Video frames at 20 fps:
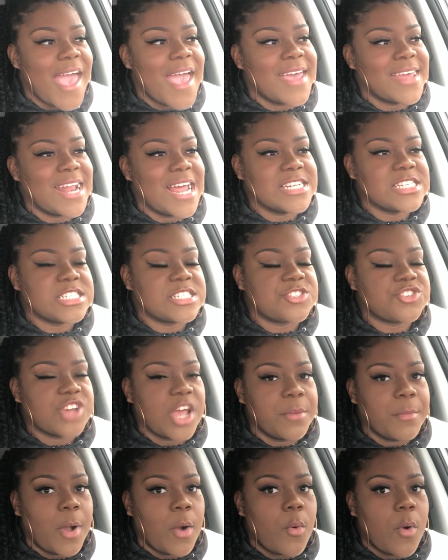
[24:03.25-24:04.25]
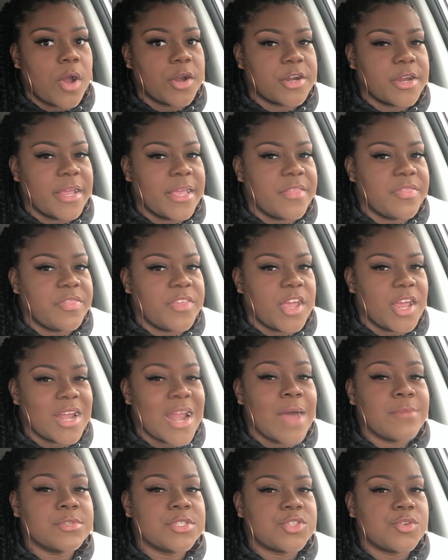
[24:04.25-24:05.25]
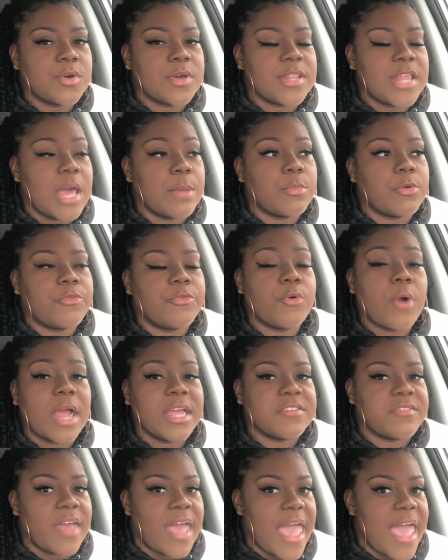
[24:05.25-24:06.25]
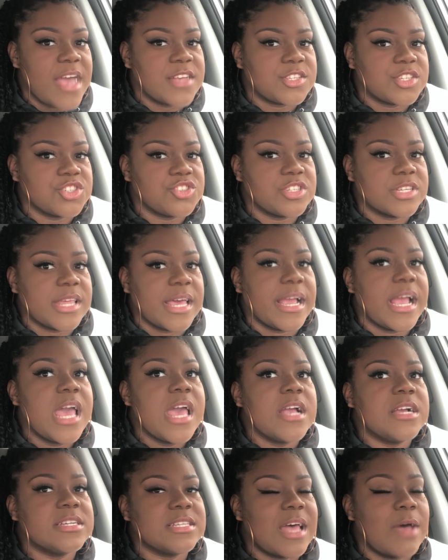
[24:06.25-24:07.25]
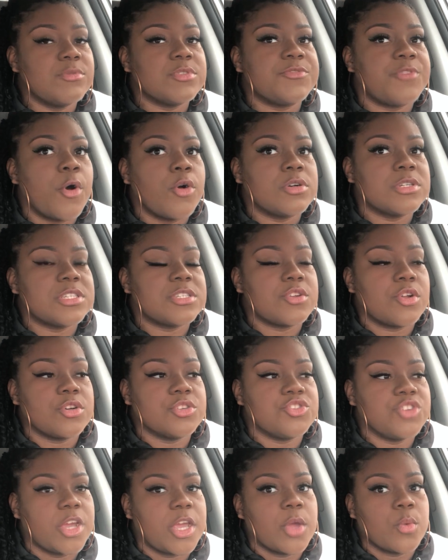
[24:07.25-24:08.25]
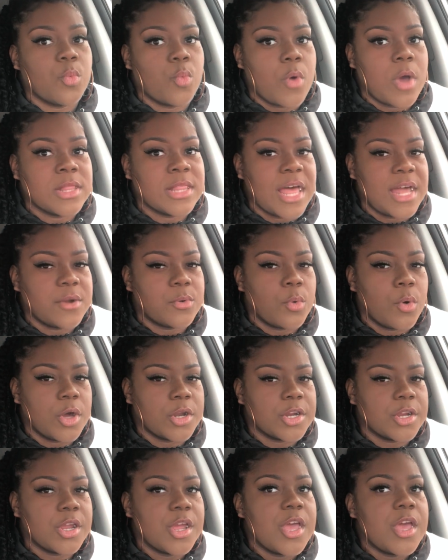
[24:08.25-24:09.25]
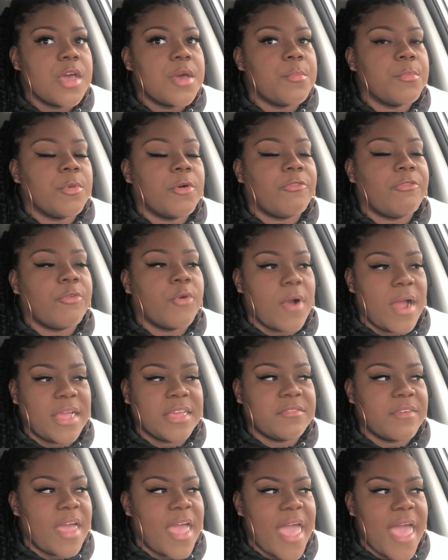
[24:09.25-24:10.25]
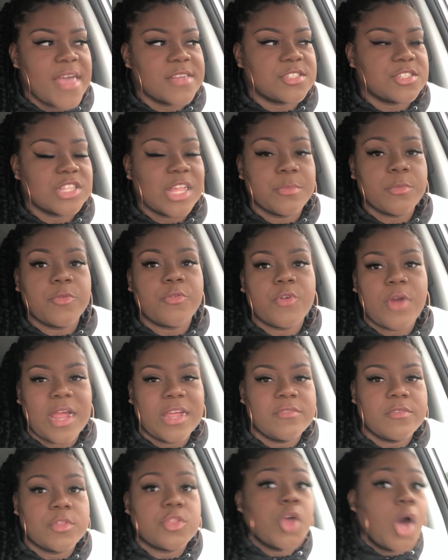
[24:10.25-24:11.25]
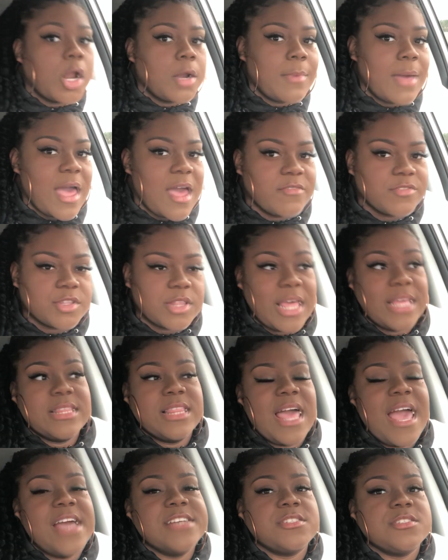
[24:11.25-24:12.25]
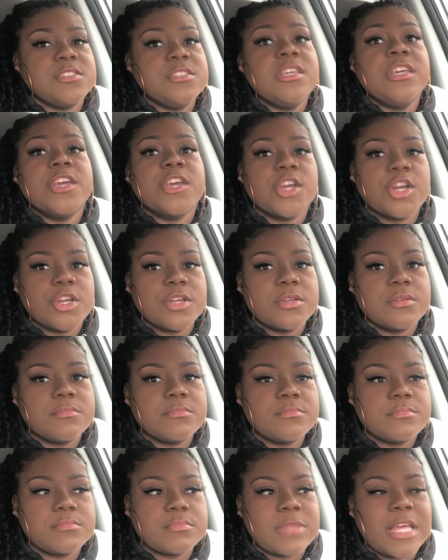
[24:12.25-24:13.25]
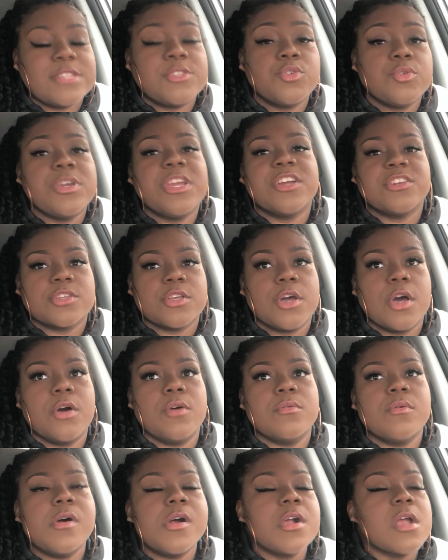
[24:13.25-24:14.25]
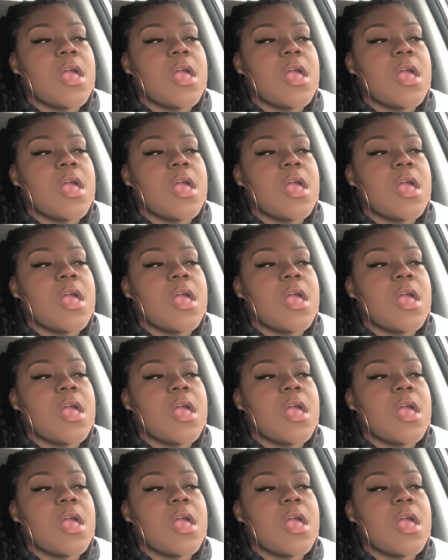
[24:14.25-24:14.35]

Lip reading: And I just track my water in there. And I was doing that before I even had surgery, like, because I was focusing on drinking a lot of water before I even had surgery, like before I even thought about having, like last year, like 2 years ago.